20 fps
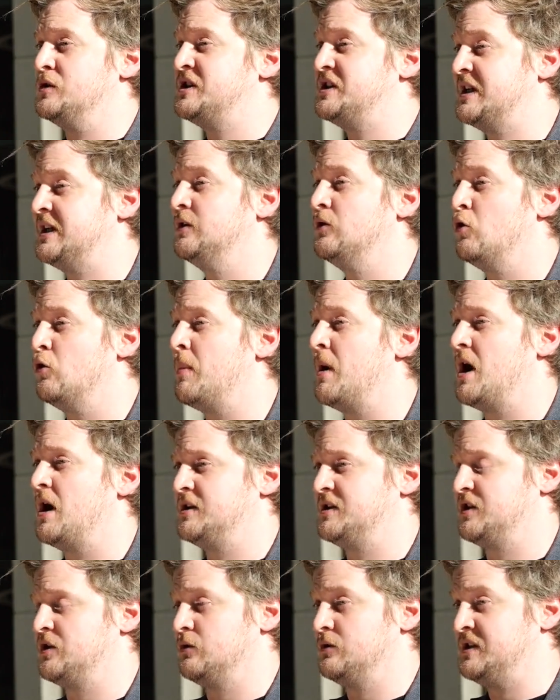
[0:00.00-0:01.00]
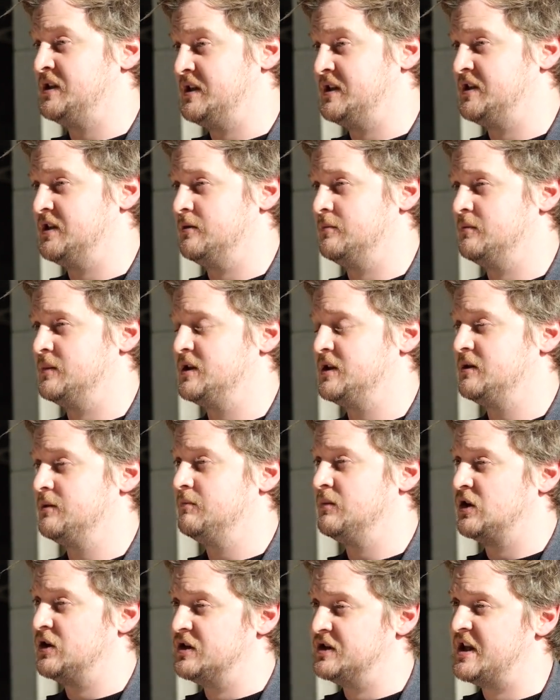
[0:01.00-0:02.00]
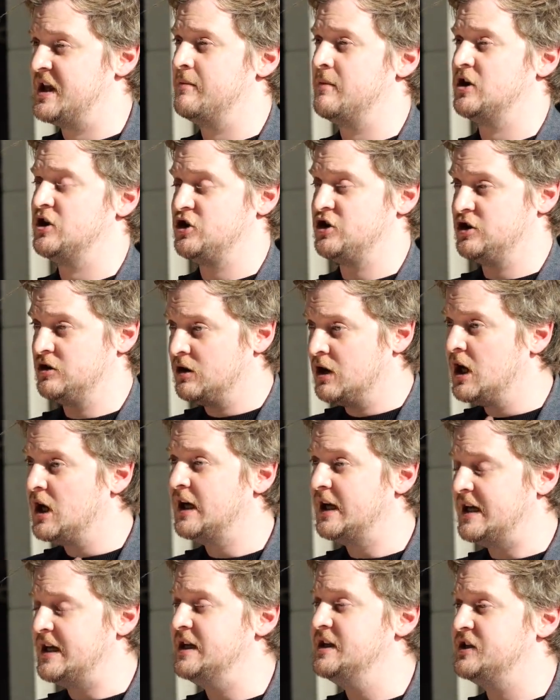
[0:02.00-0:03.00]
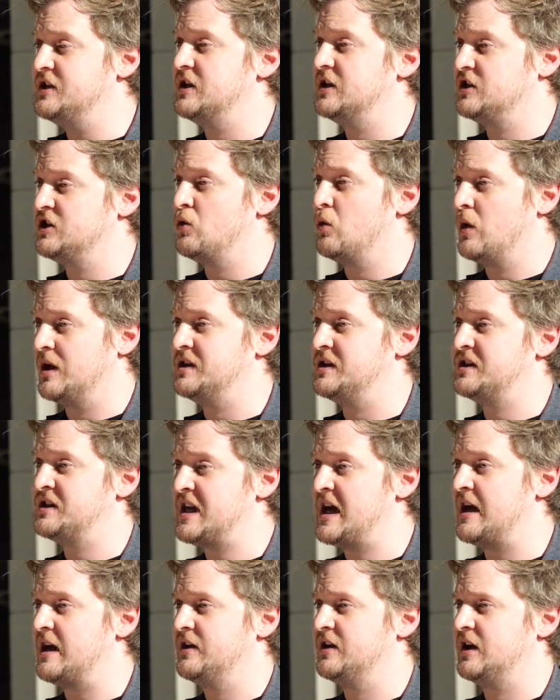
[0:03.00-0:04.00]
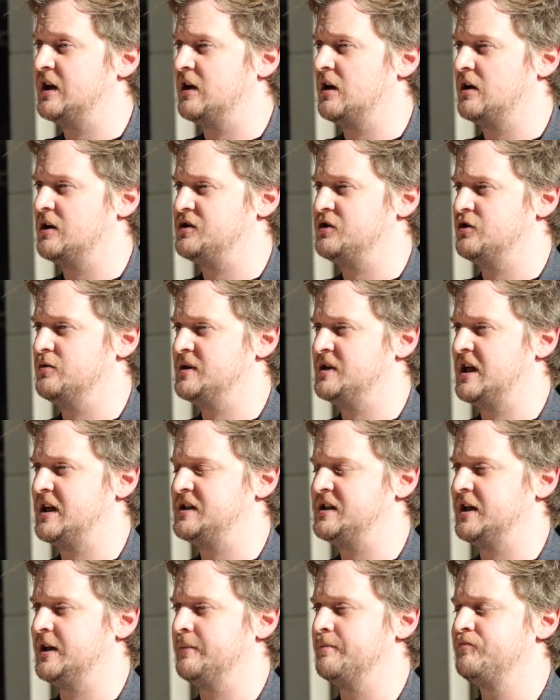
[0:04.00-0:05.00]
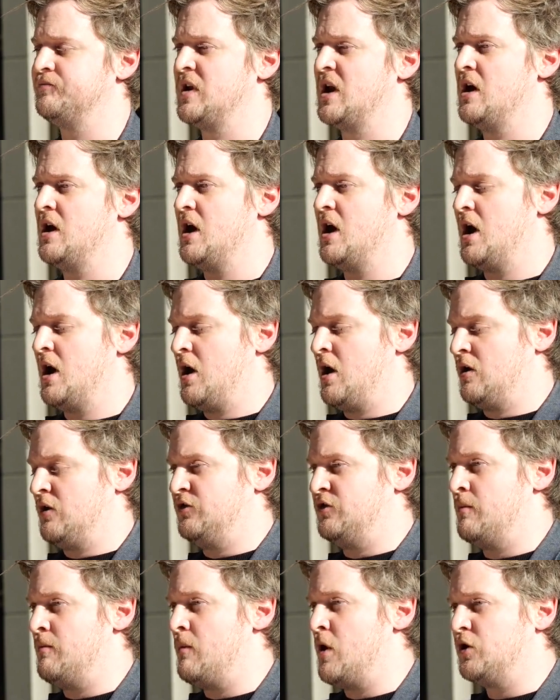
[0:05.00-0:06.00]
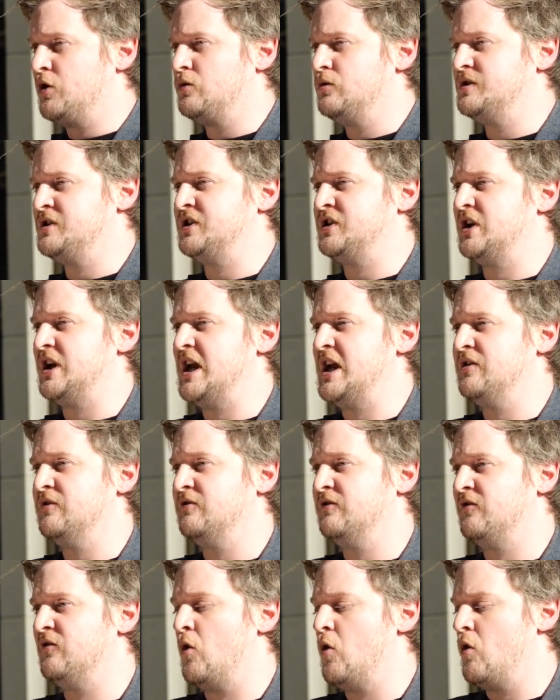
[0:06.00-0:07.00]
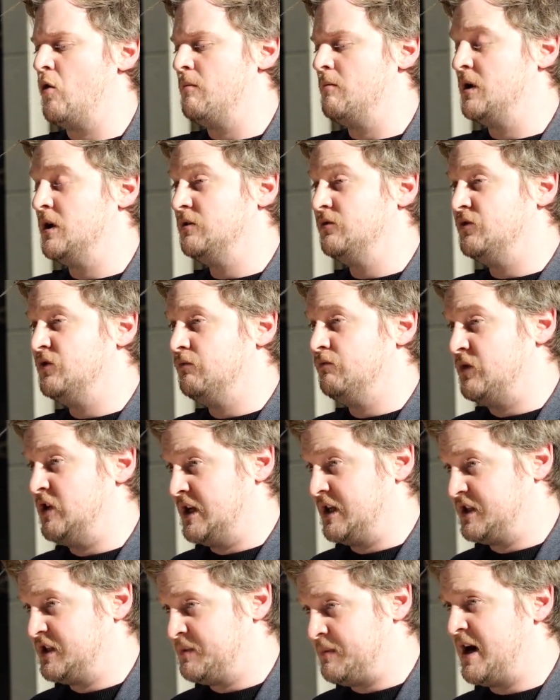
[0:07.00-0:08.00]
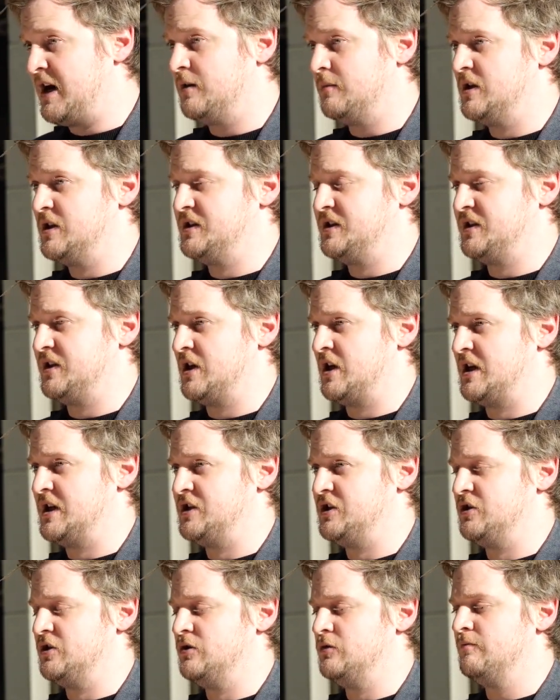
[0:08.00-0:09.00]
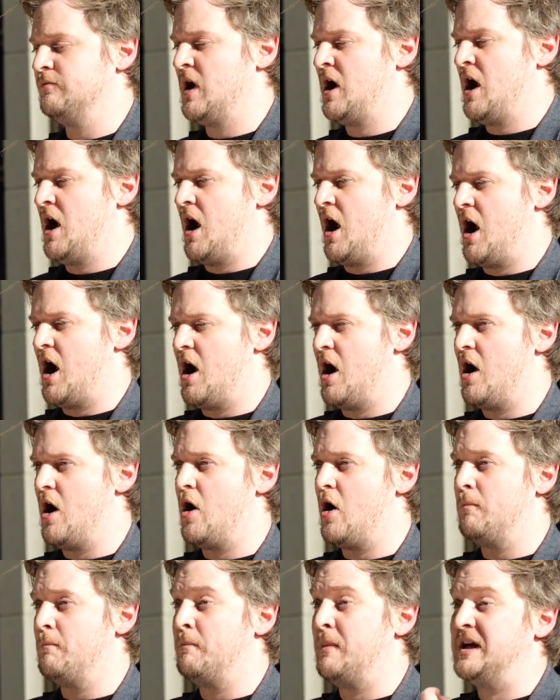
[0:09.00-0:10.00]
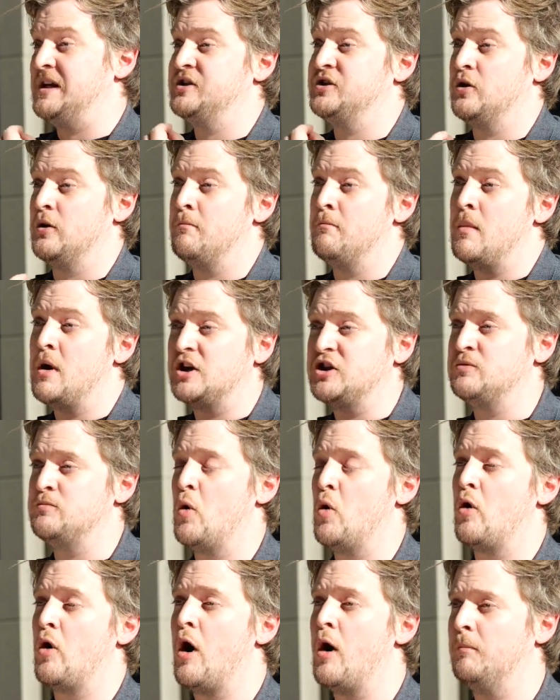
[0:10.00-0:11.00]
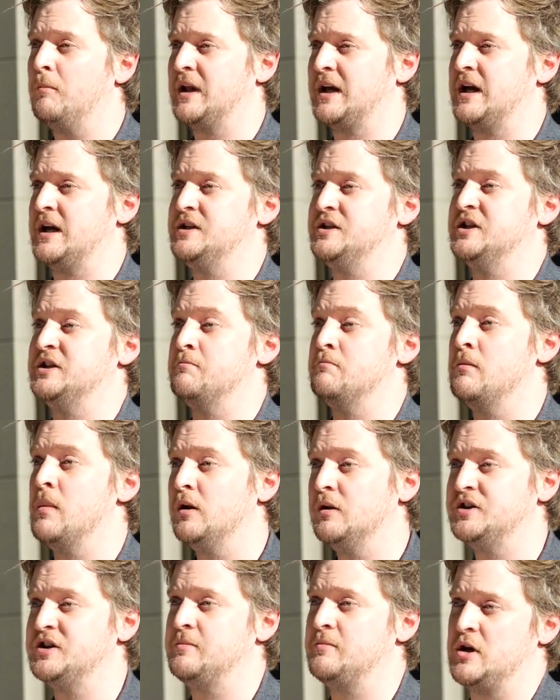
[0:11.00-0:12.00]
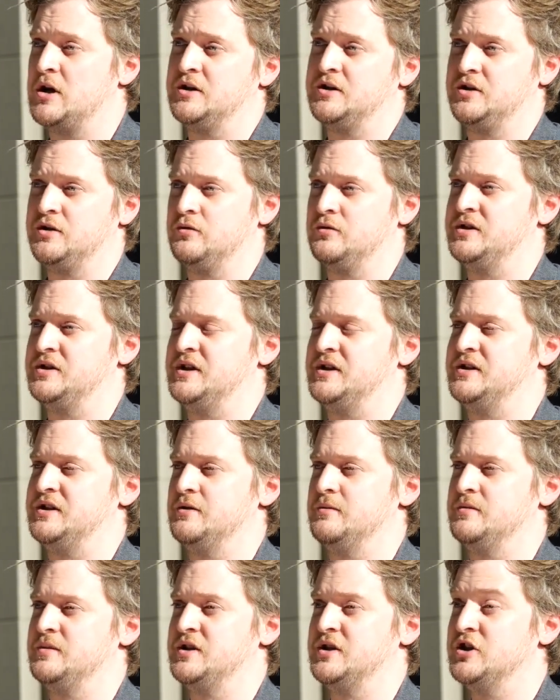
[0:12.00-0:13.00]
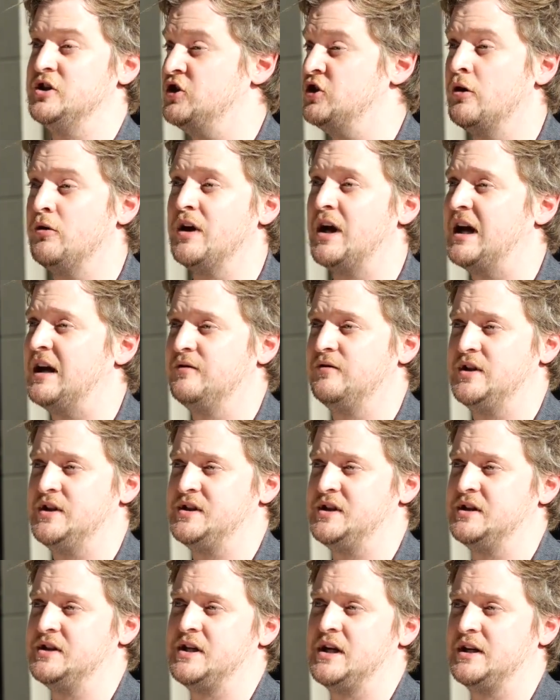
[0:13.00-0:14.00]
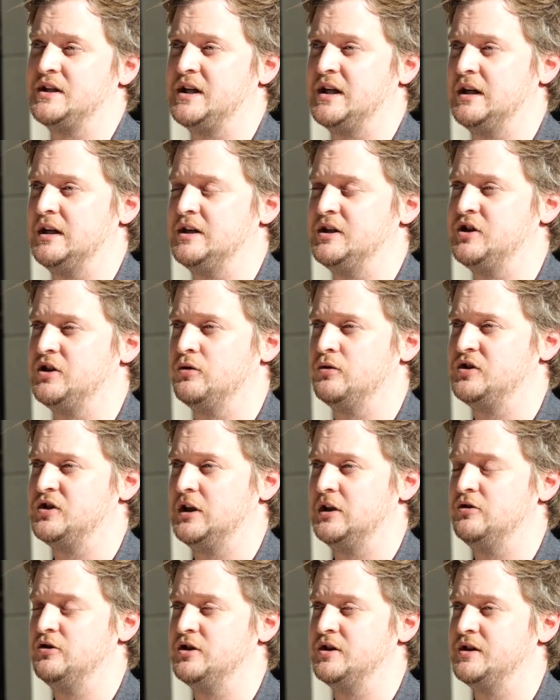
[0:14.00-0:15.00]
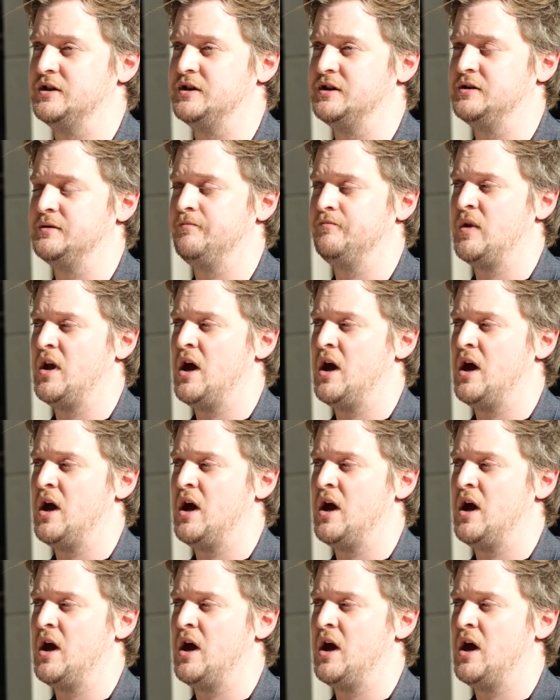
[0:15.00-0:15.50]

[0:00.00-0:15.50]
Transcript: single particle systems because they're much easier to understand in a classroom setting. The models that inform the experiments that I do are based on much more complicated multi-particle systems that don't have these exact analytical solutions.